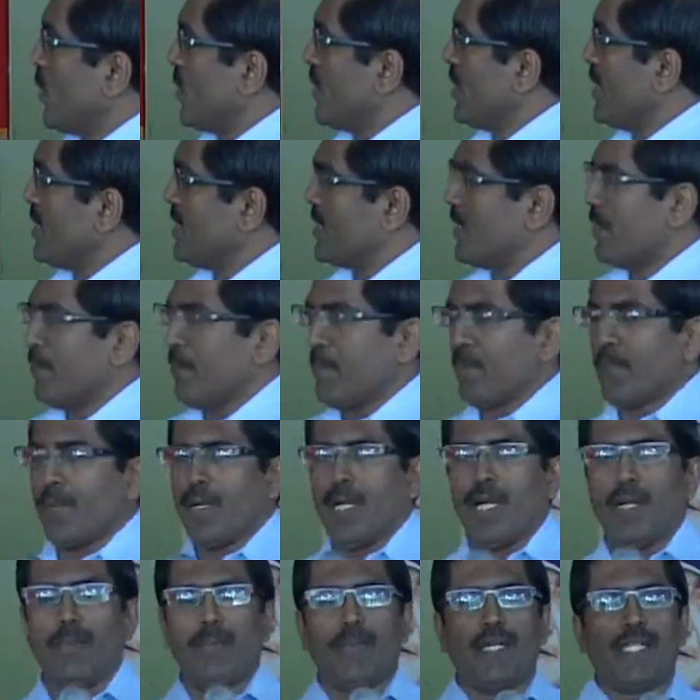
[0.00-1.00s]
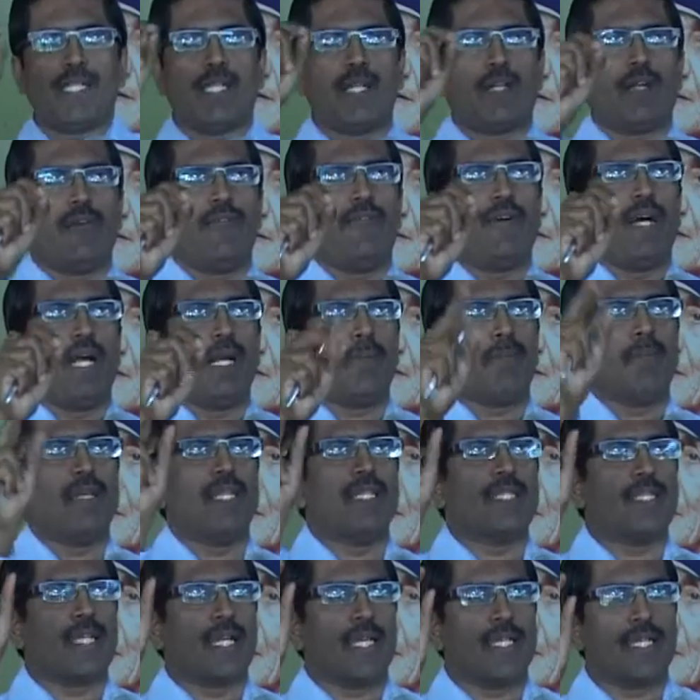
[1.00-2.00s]
this simple measure of
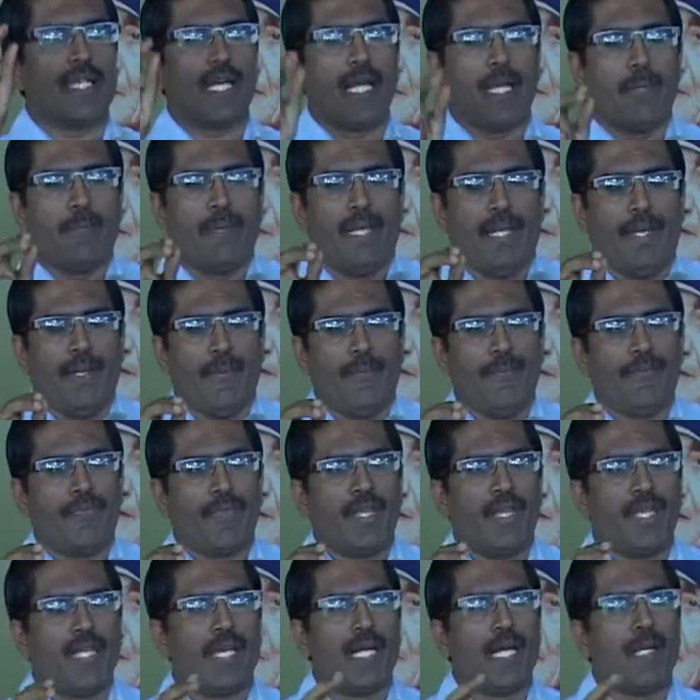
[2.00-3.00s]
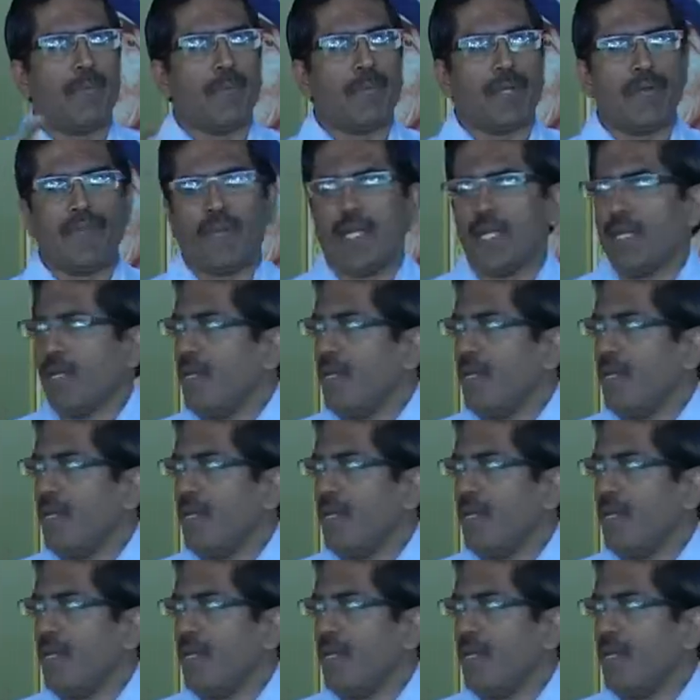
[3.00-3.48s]
administering thiamine can prevent